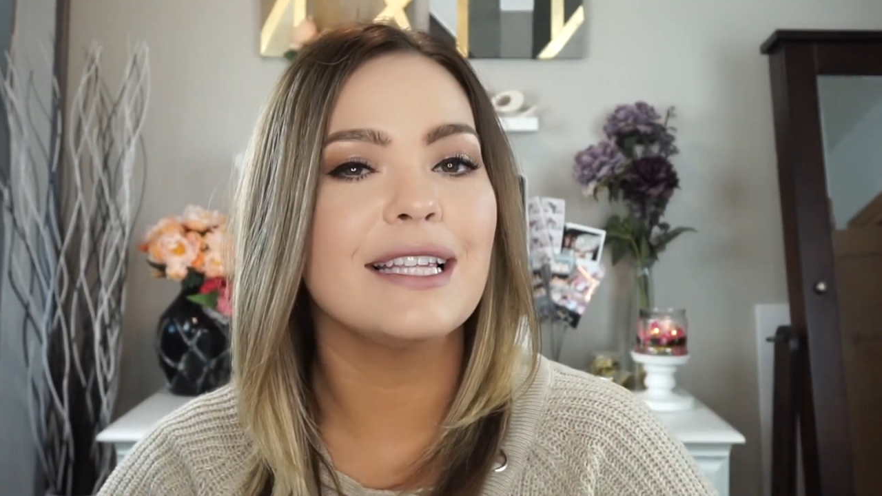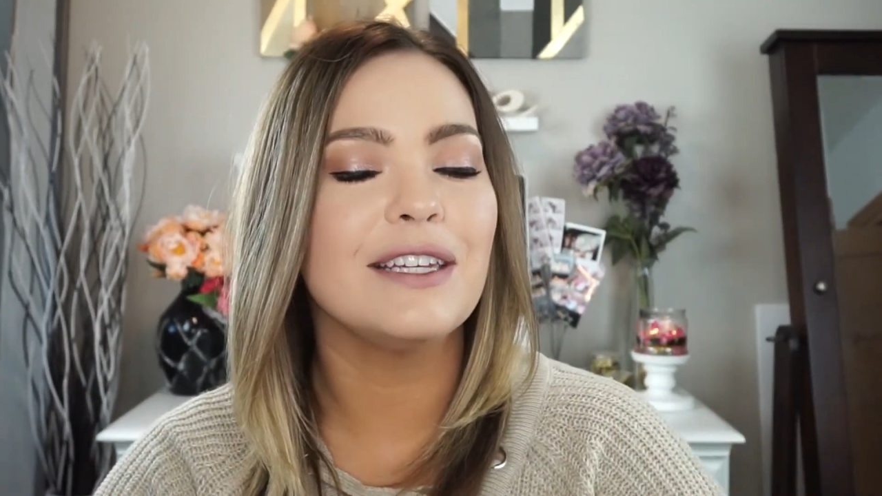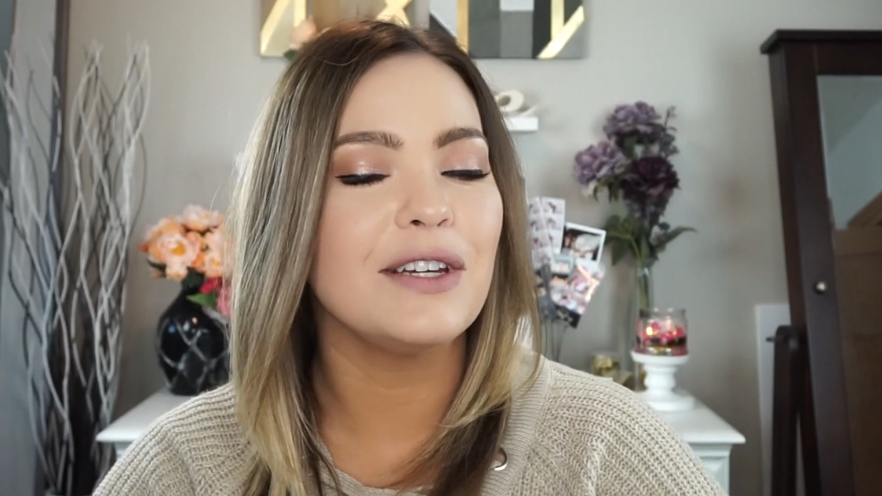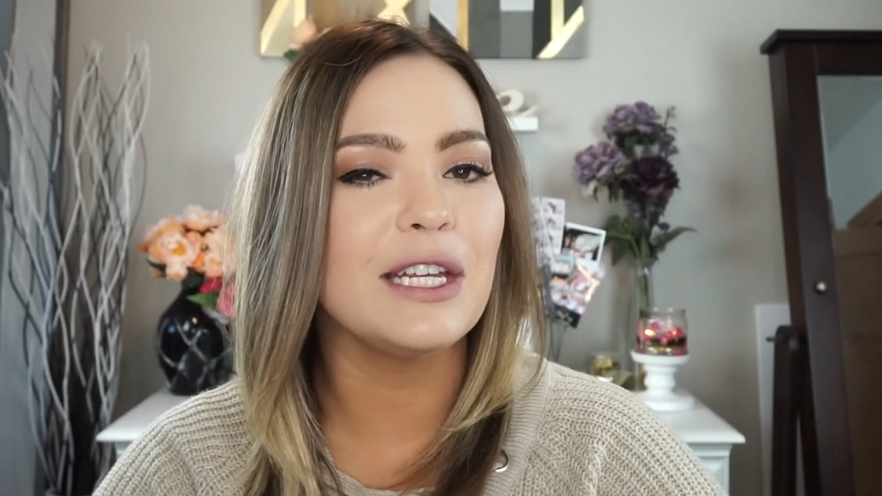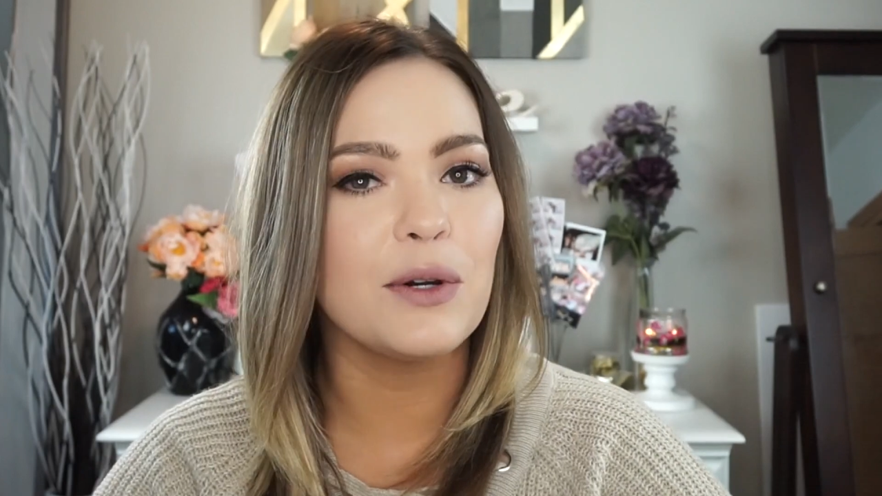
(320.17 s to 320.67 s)

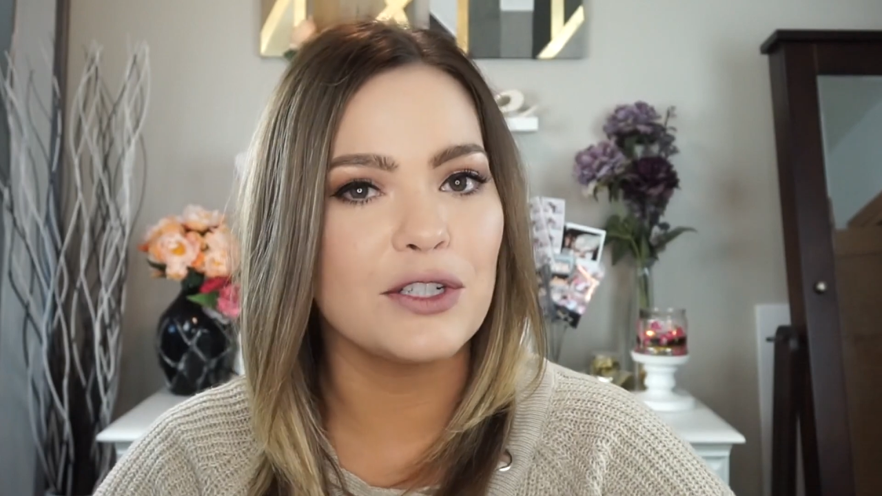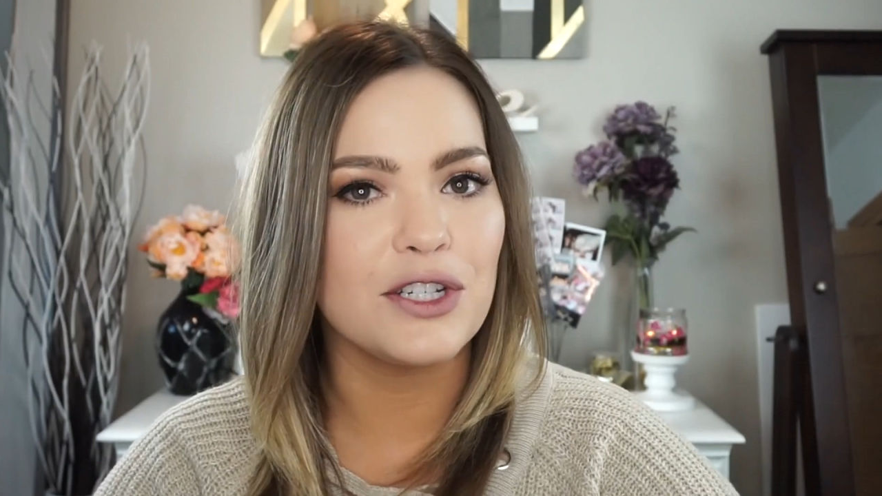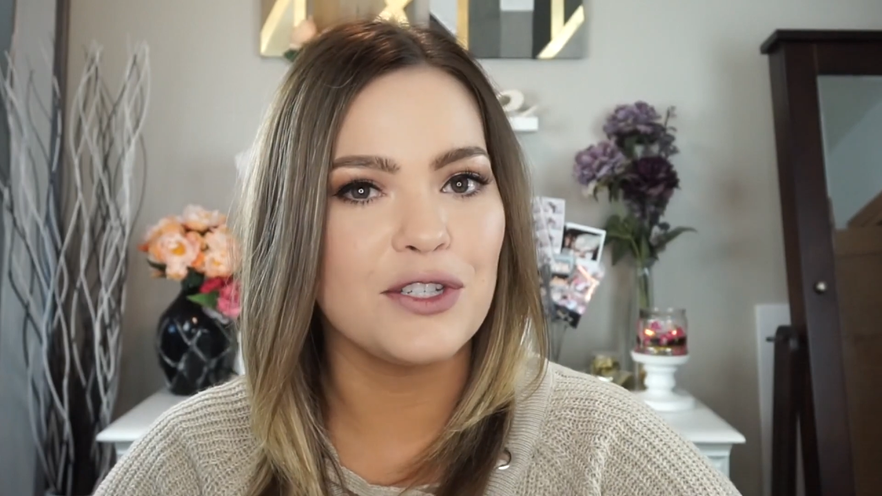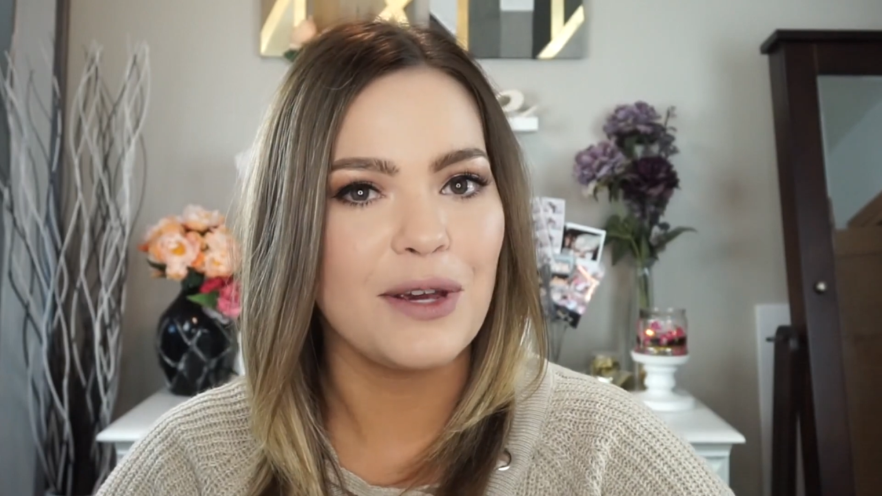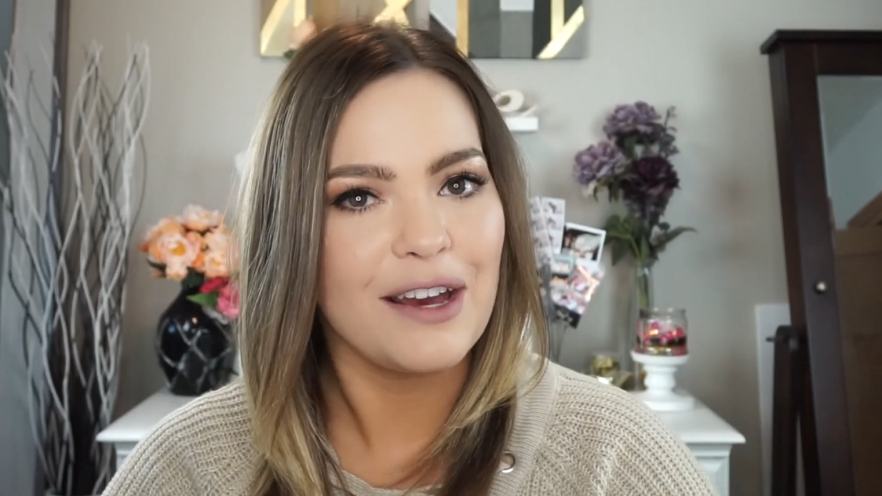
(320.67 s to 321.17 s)
leave any
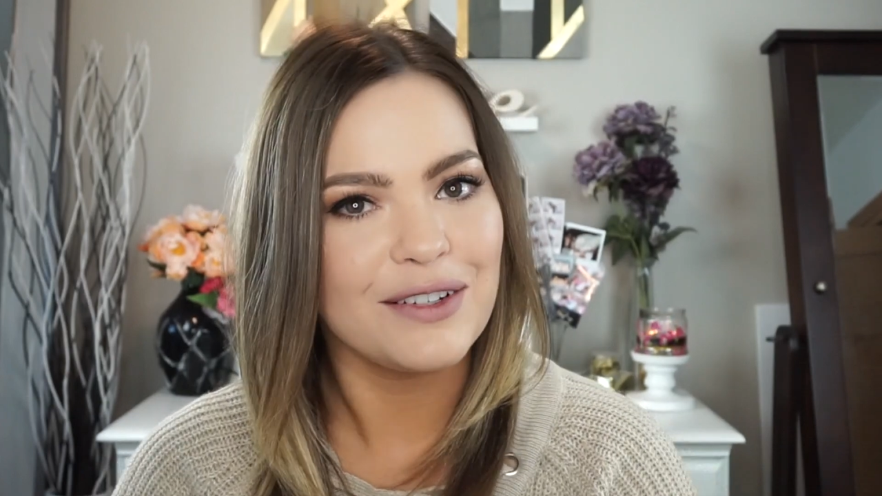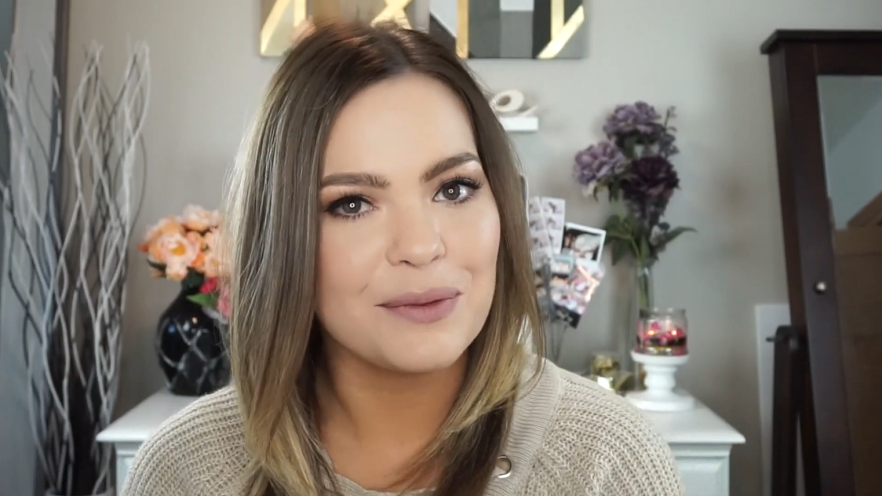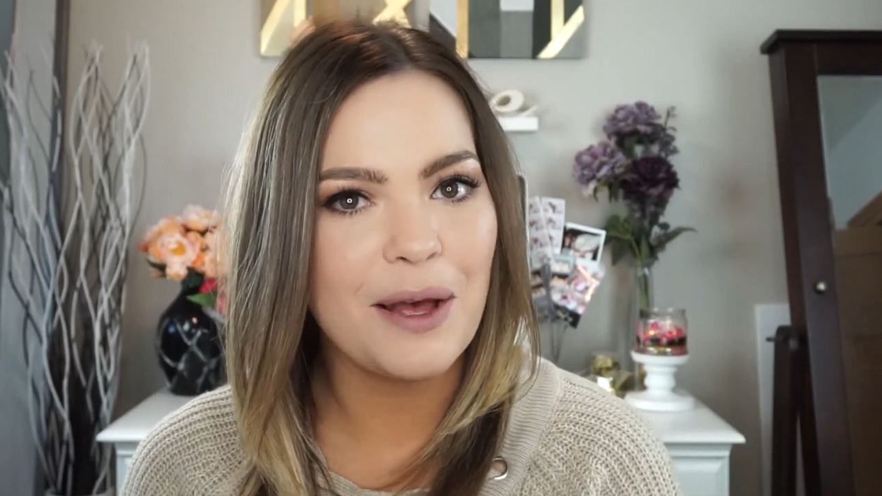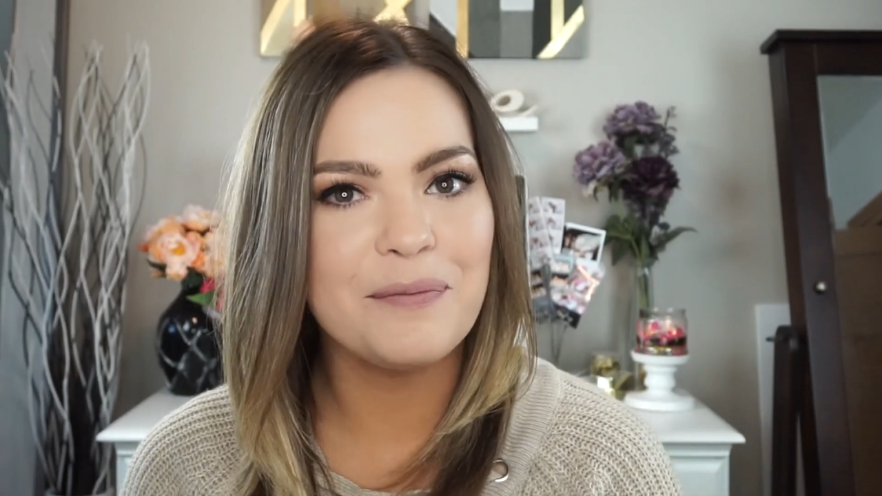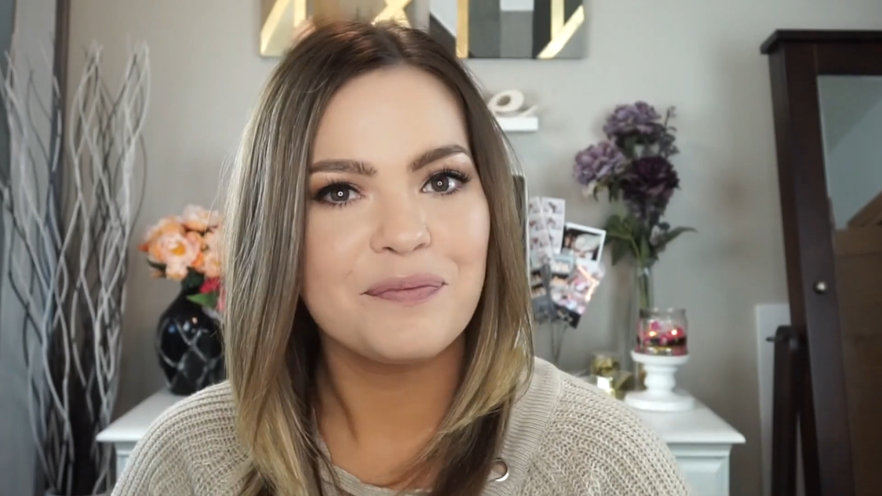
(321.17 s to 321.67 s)
questions you have
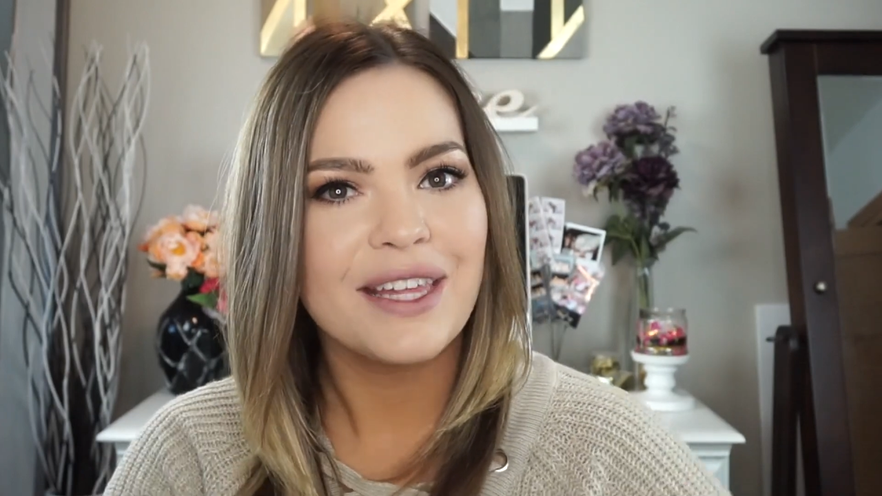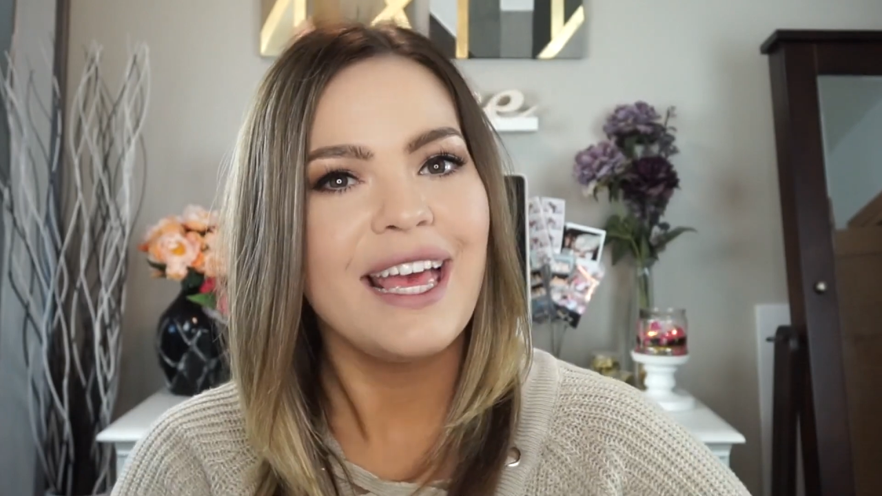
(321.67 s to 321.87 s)
as well.